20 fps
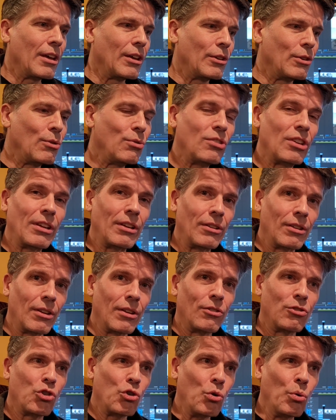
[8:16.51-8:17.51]
using
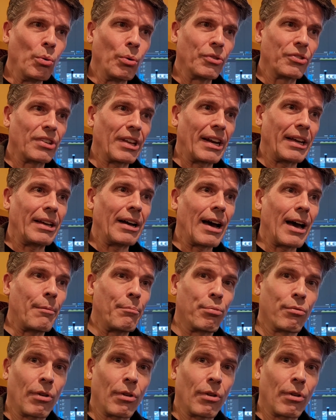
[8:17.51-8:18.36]
tools that I got,